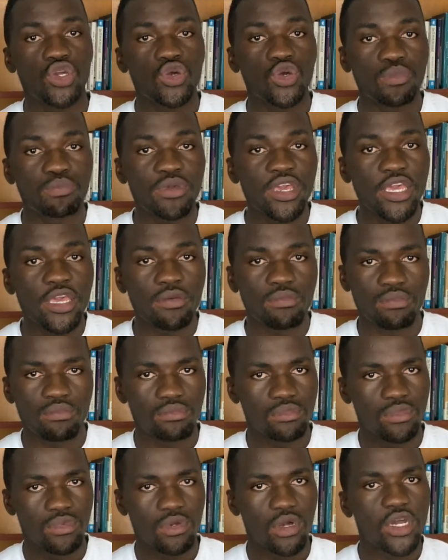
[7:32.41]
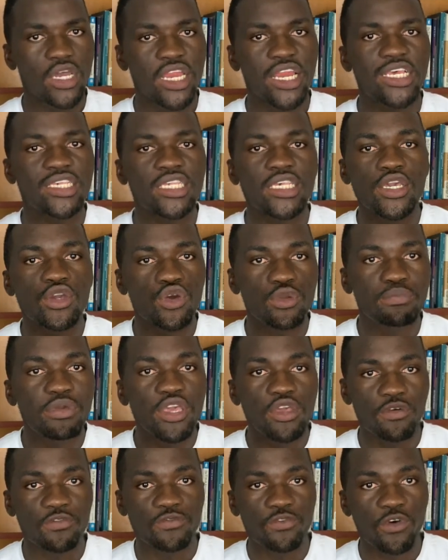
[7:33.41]
It could be, okay, let's say it could be
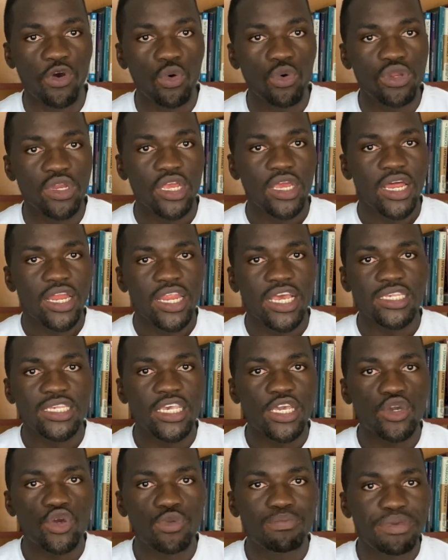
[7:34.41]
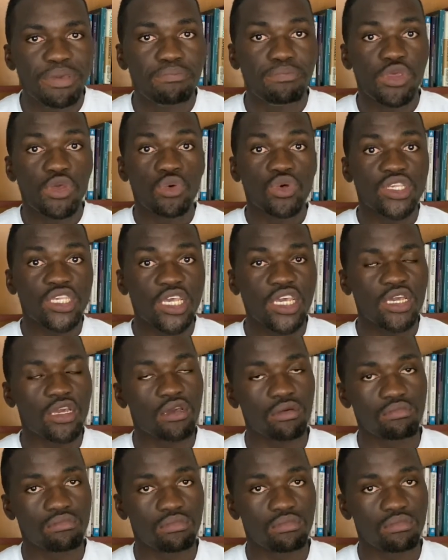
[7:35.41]
your phone. Let's say it could be music.